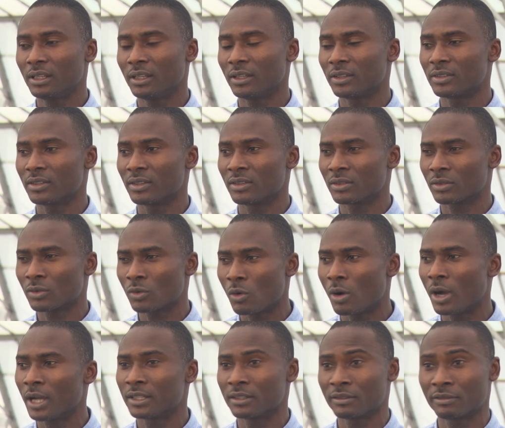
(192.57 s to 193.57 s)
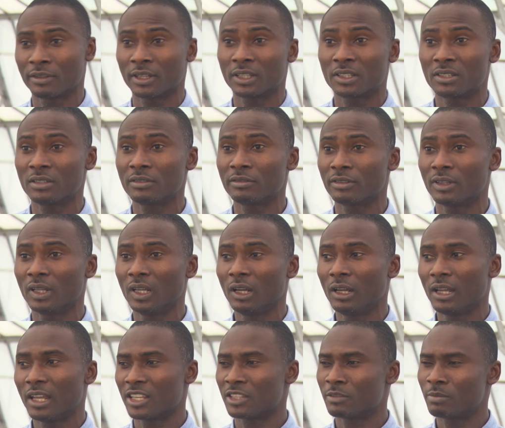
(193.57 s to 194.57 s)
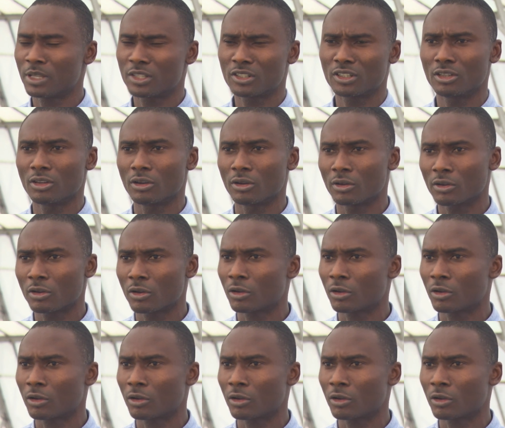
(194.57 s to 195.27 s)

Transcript: It's, it's quite effective, especially on